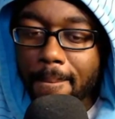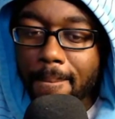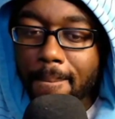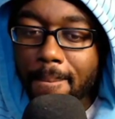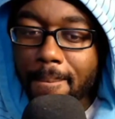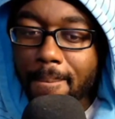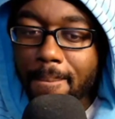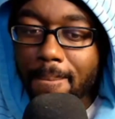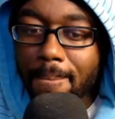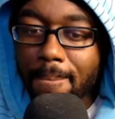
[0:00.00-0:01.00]

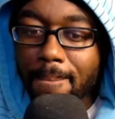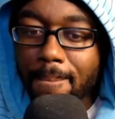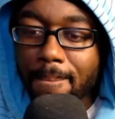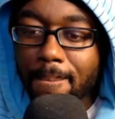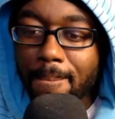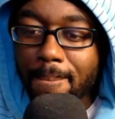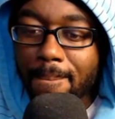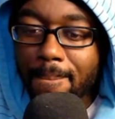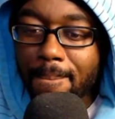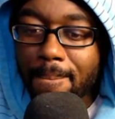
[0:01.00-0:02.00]

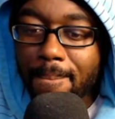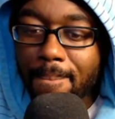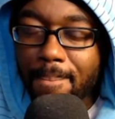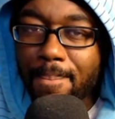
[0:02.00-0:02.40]
No one is speaking in this clip.